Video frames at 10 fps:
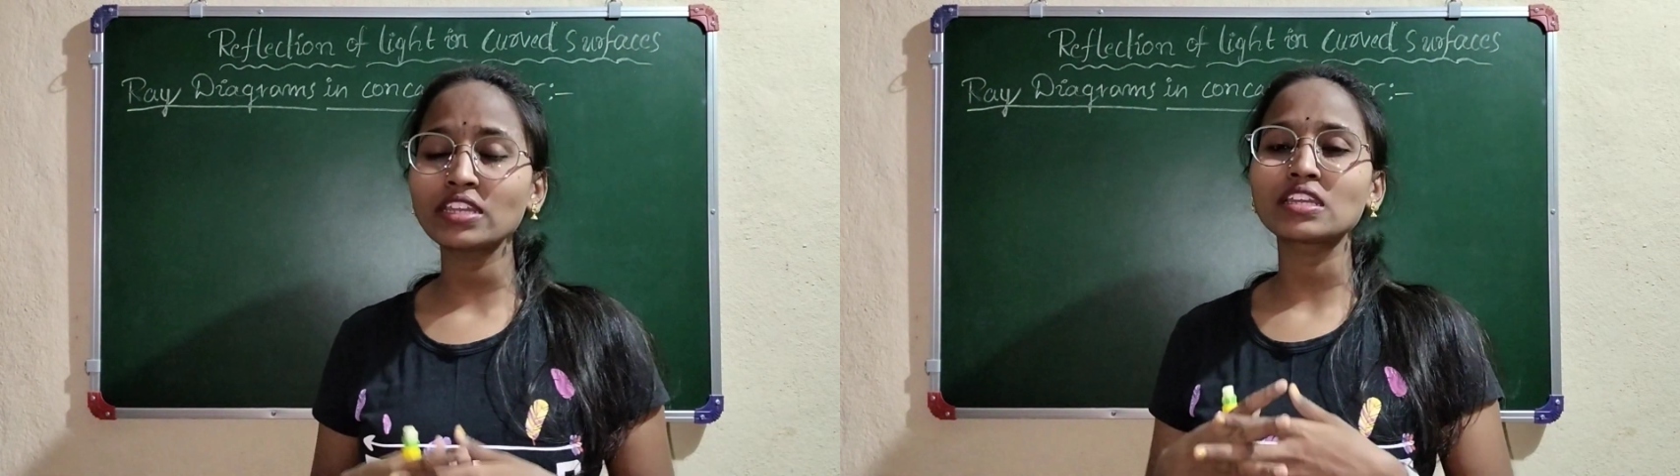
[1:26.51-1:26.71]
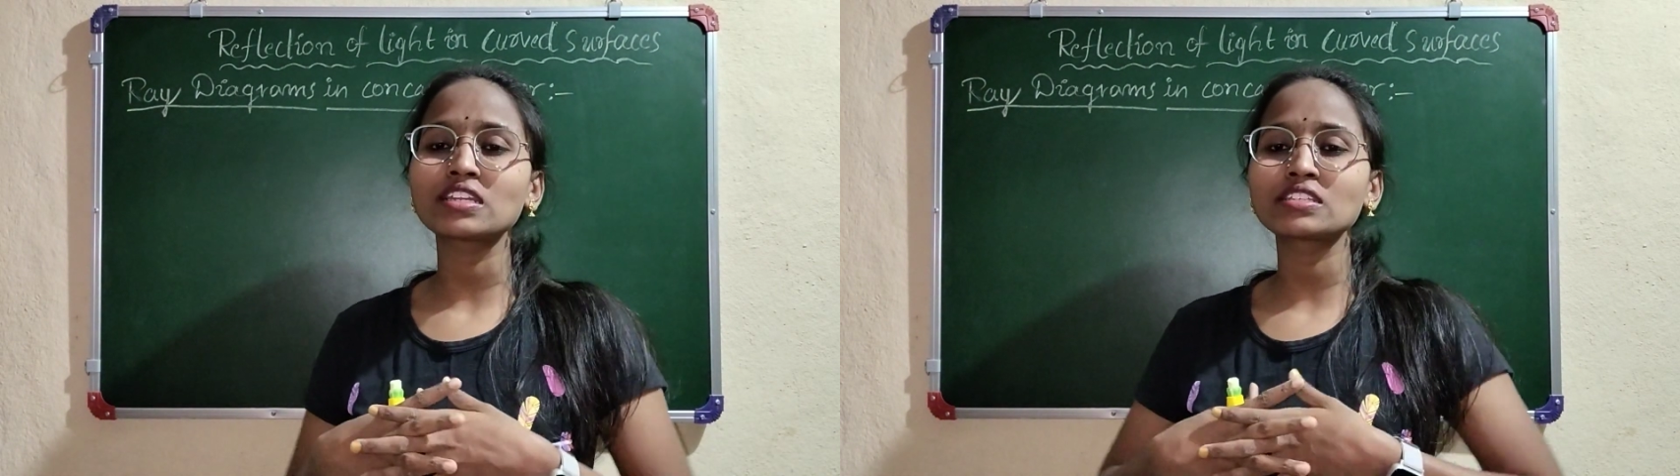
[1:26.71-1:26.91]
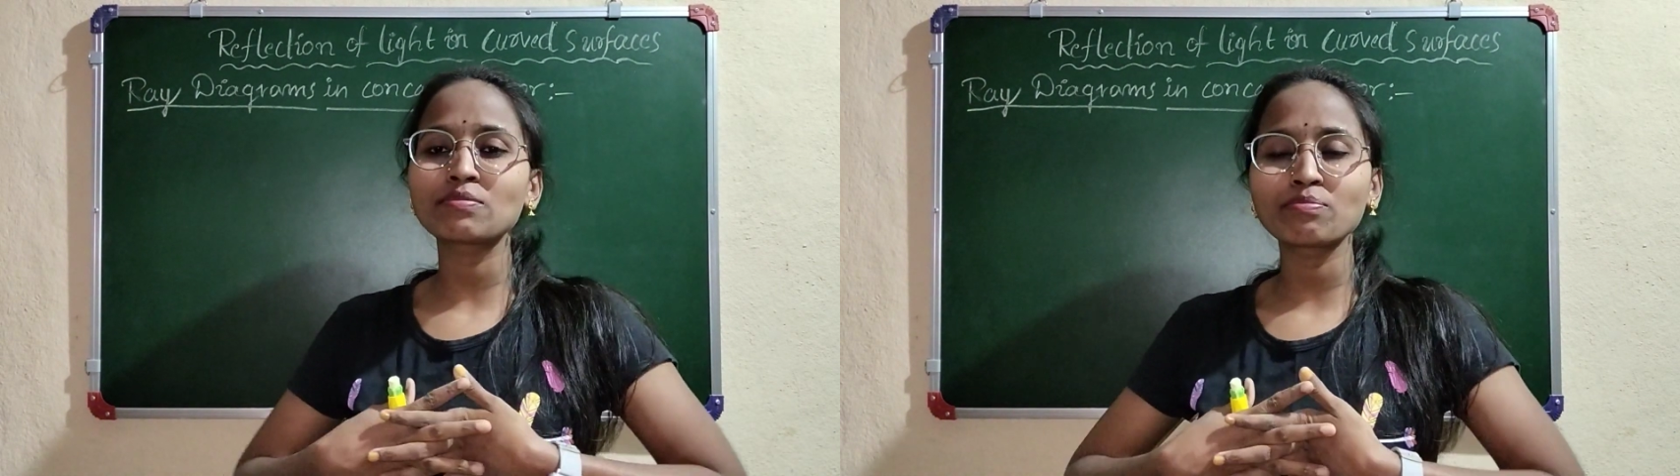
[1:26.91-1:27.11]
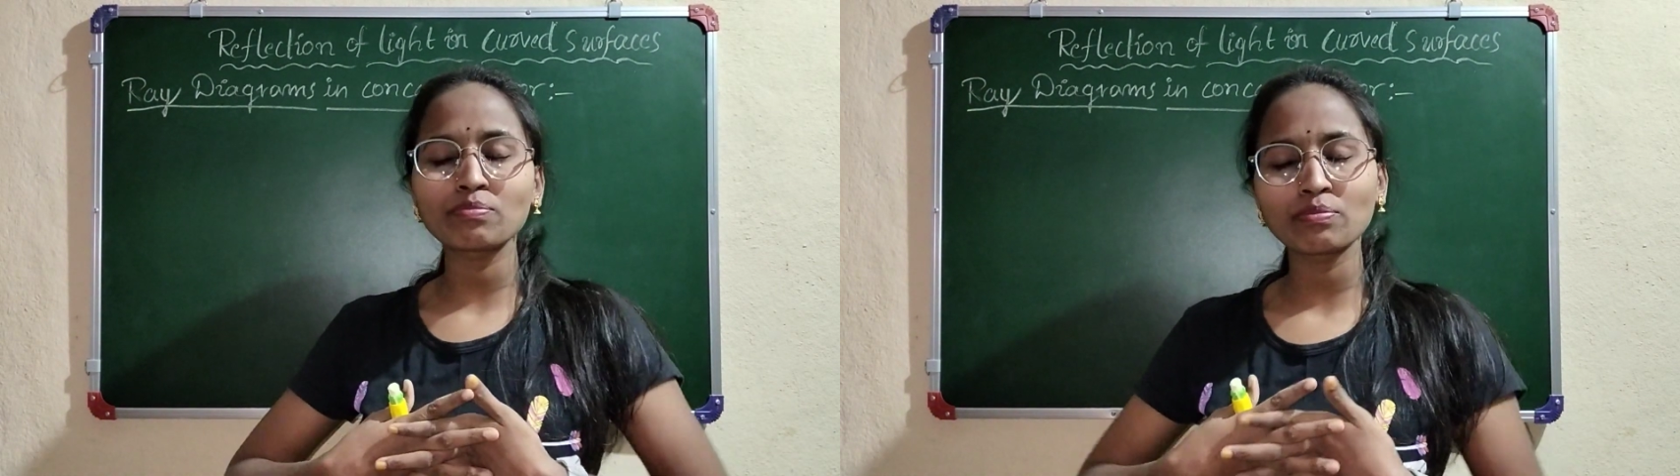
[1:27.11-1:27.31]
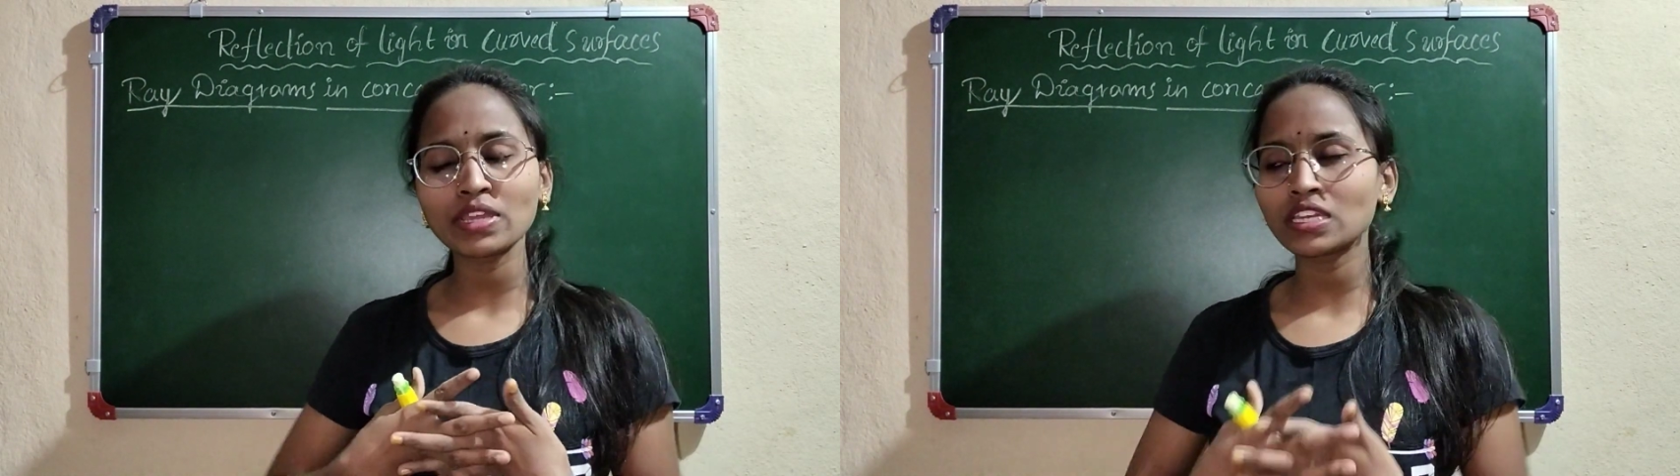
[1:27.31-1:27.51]
there are
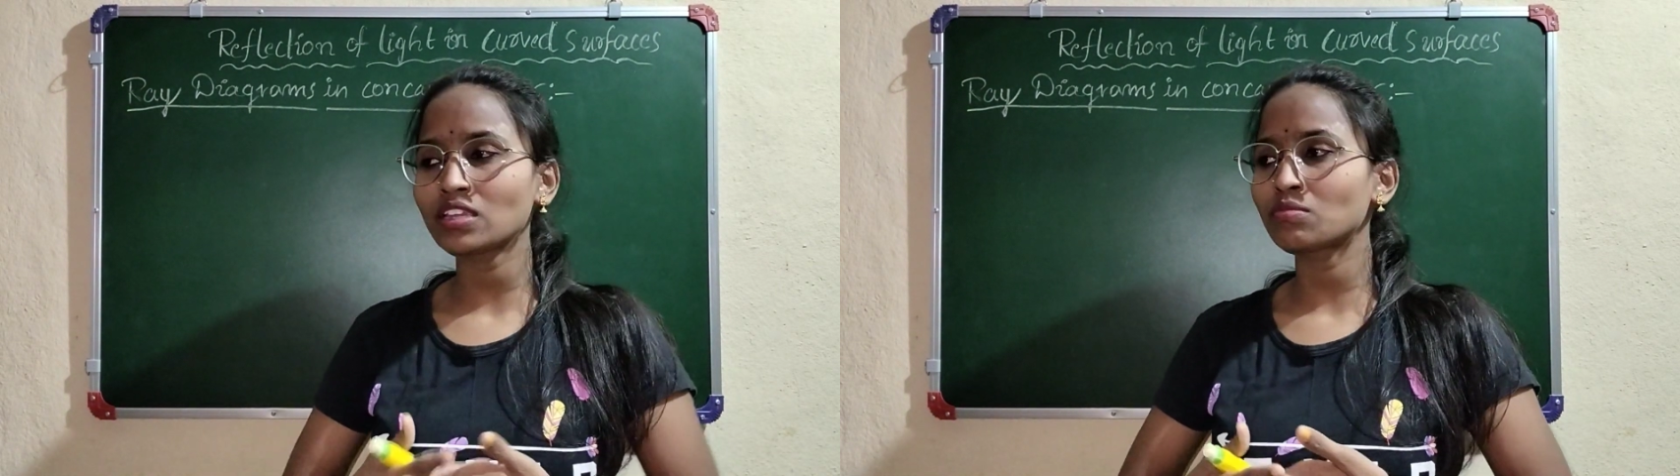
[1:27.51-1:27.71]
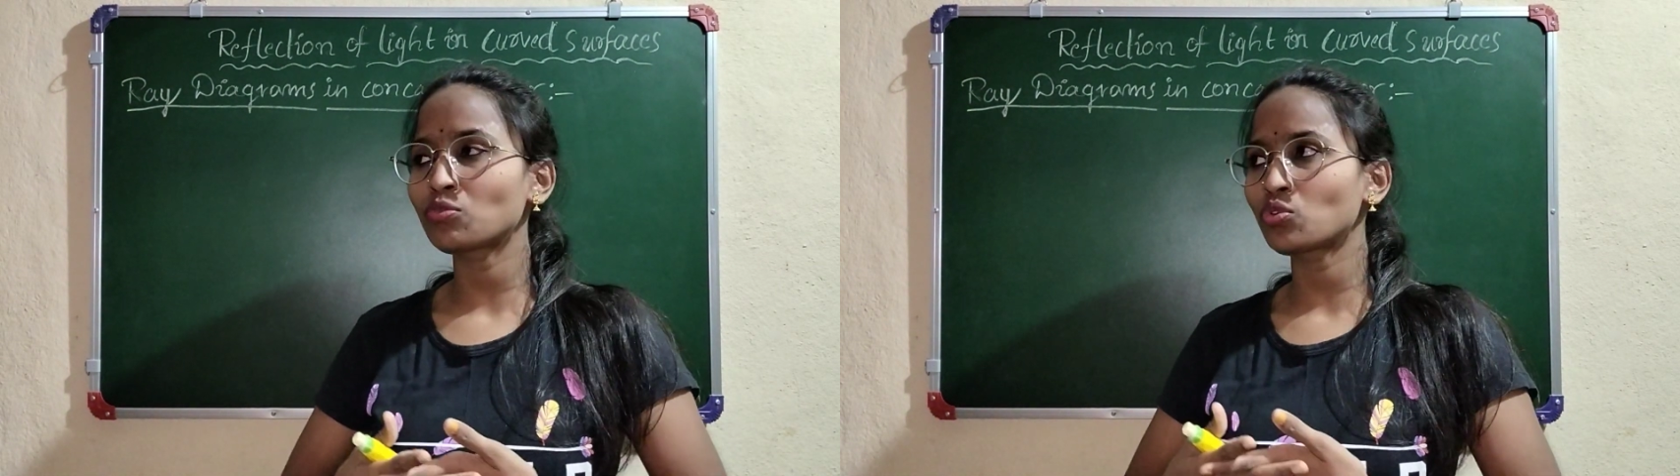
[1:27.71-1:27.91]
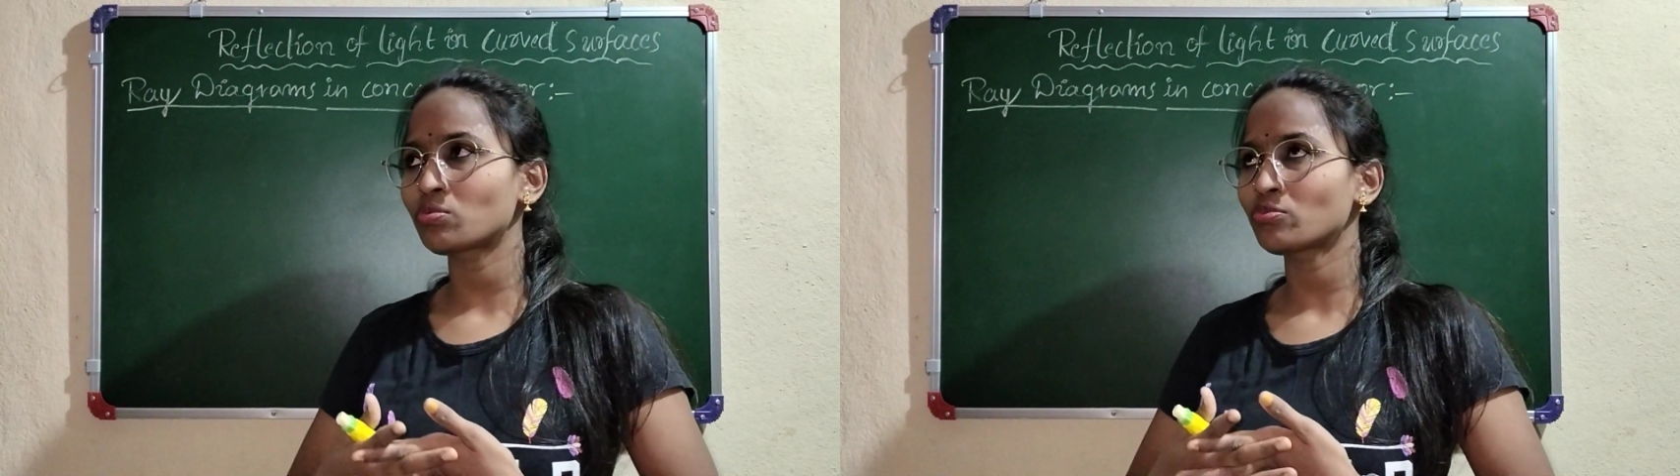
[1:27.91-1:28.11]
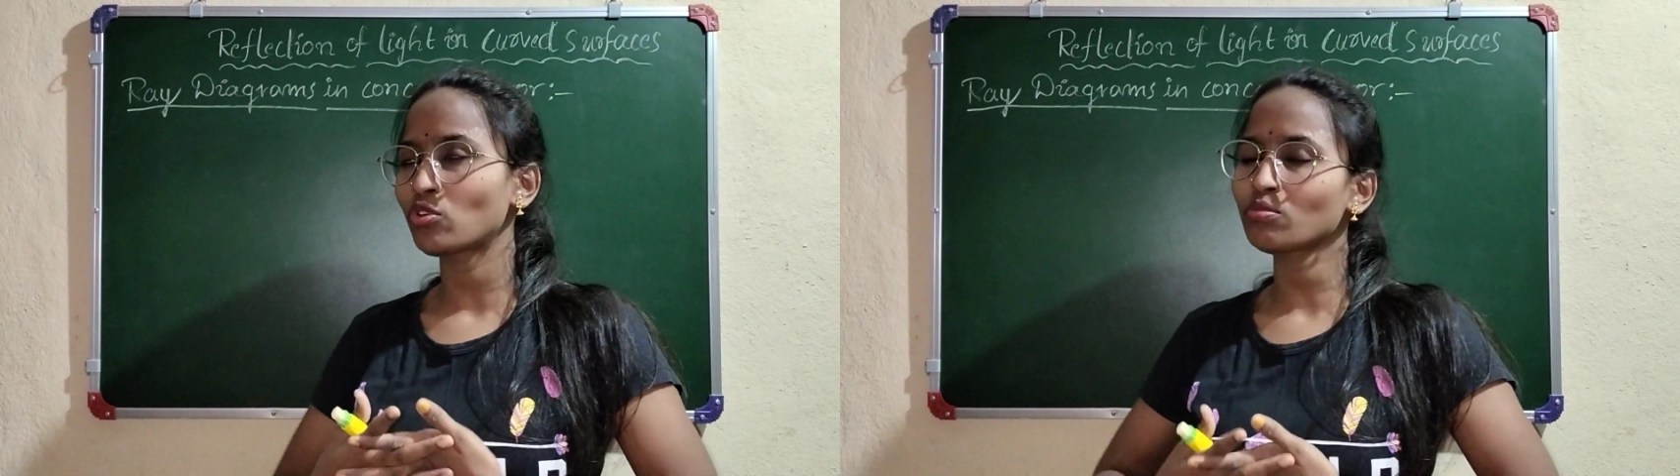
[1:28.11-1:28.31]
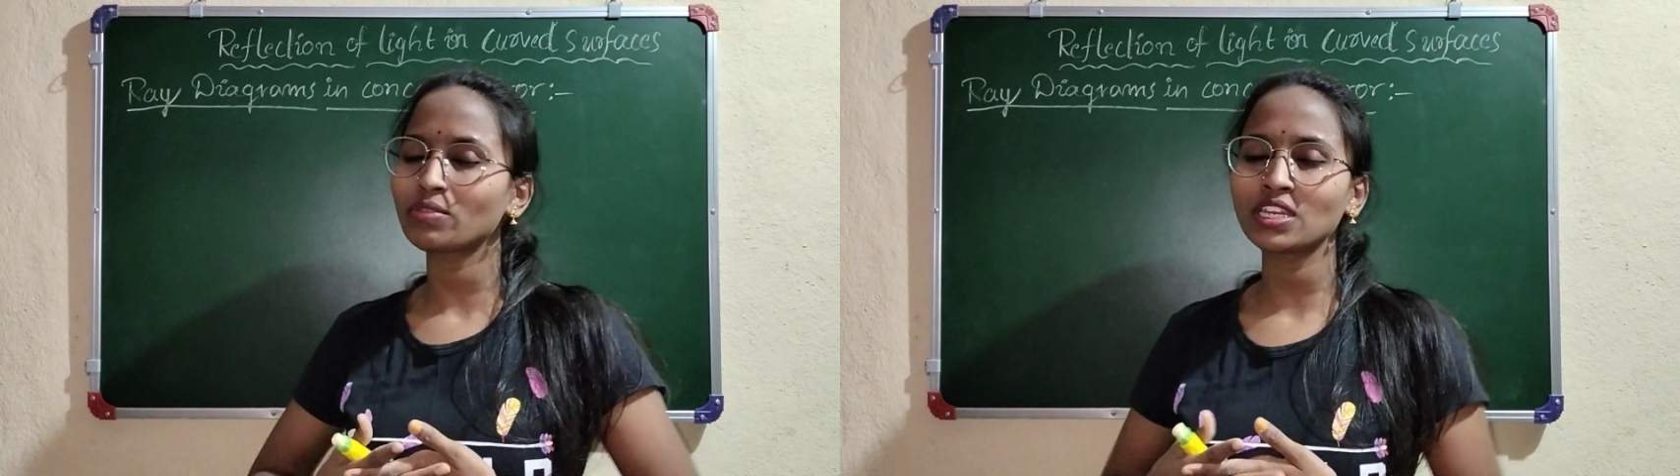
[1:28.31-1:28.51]
some many more,
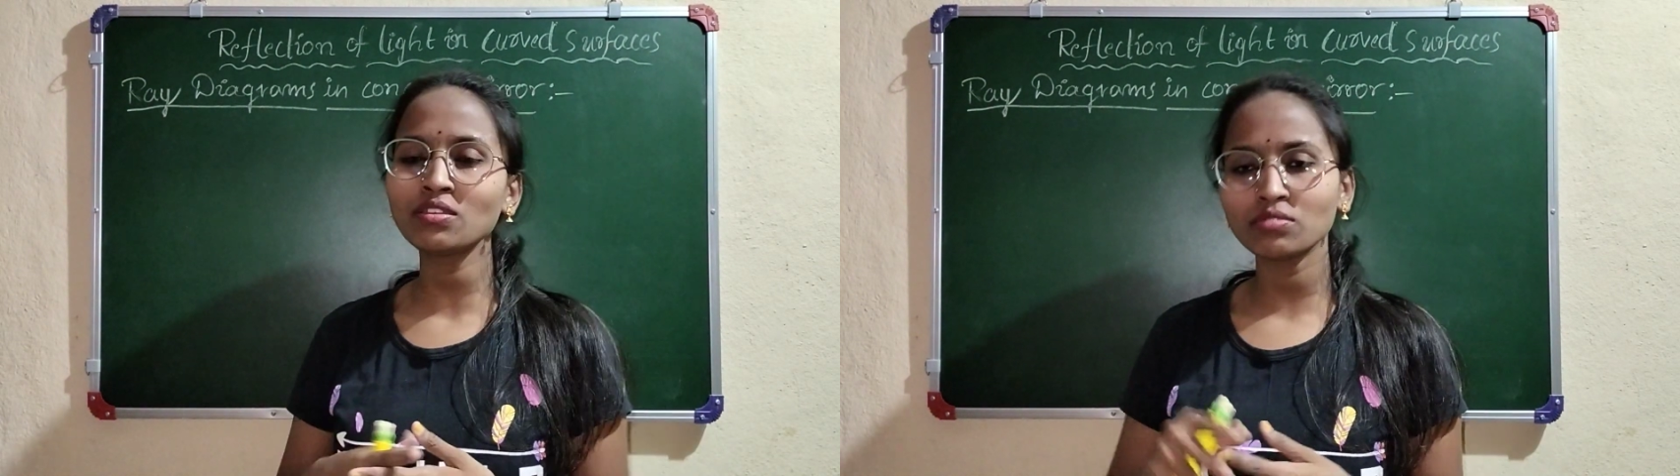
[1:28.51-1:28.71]
not many,